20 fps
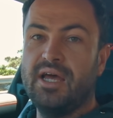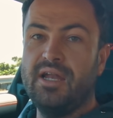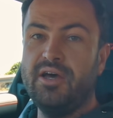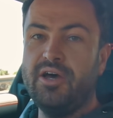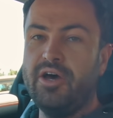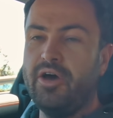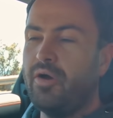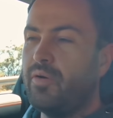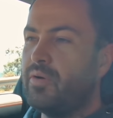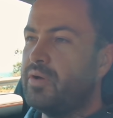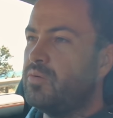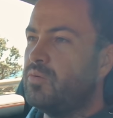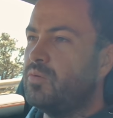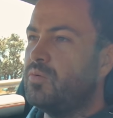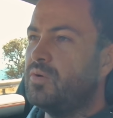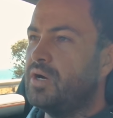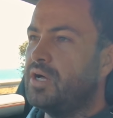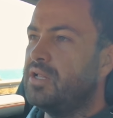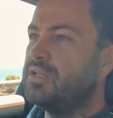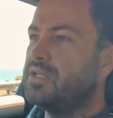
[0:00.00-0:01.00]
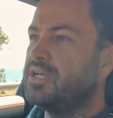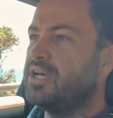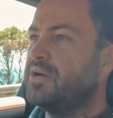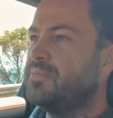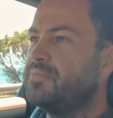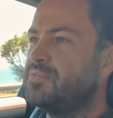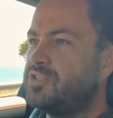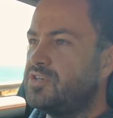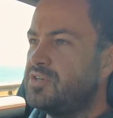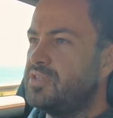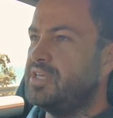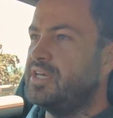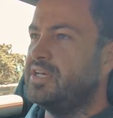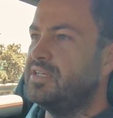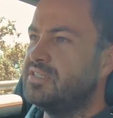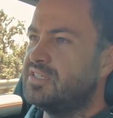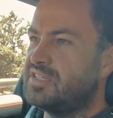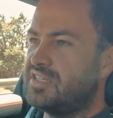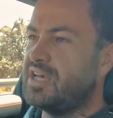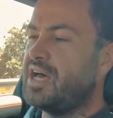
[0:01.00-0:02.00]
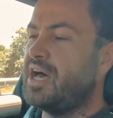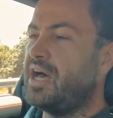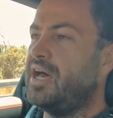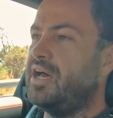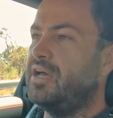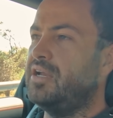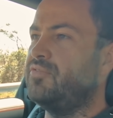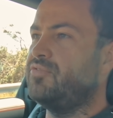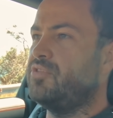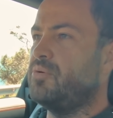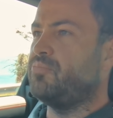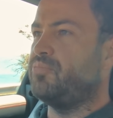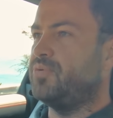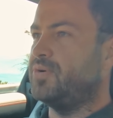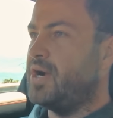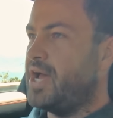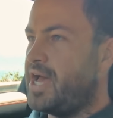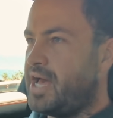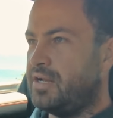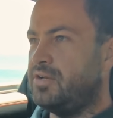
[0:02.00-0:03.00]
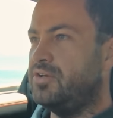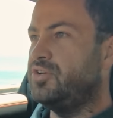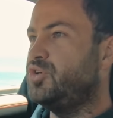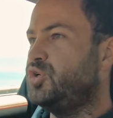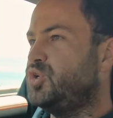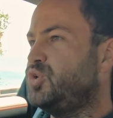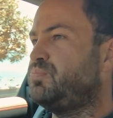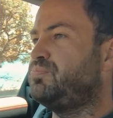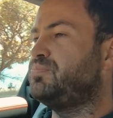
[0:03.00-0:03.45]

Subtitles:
Hello and welcome to the inside of the brand new